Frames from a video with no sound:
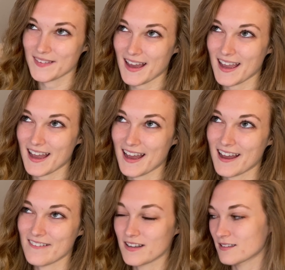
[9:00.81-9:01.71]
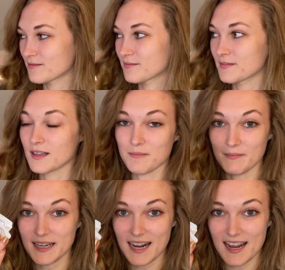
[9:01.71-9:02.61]
I have
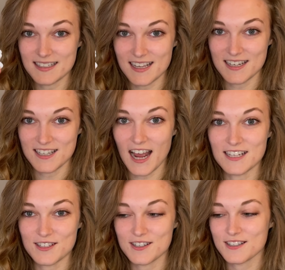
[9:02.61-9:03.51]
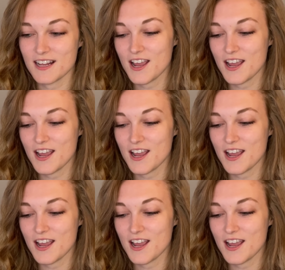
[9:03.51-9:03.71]
mini hand sanitizers